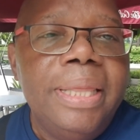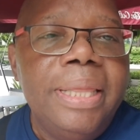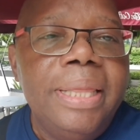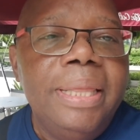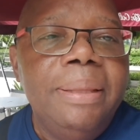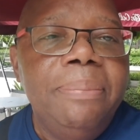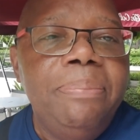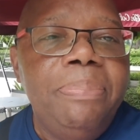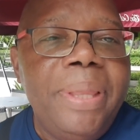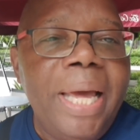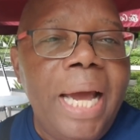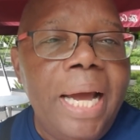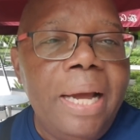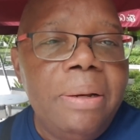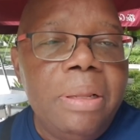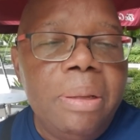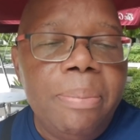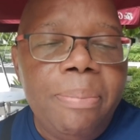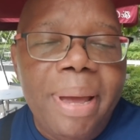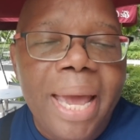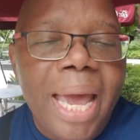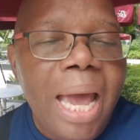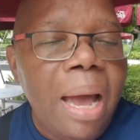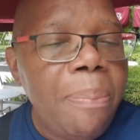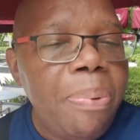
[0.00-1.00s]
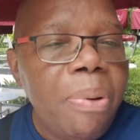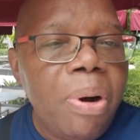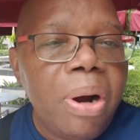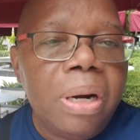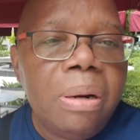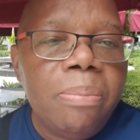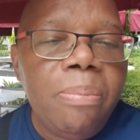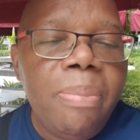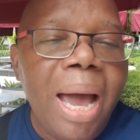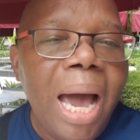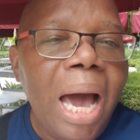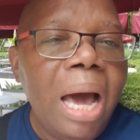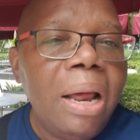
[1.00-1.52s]
The bad part
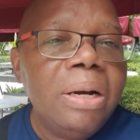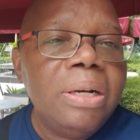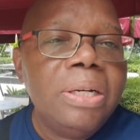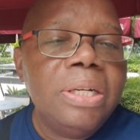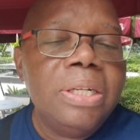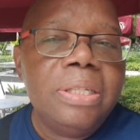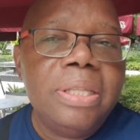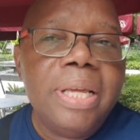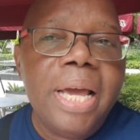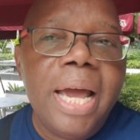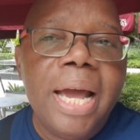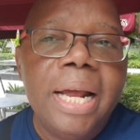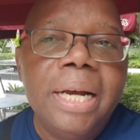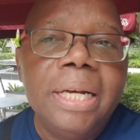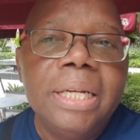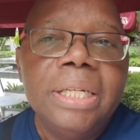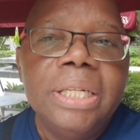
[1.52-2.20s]
about it is that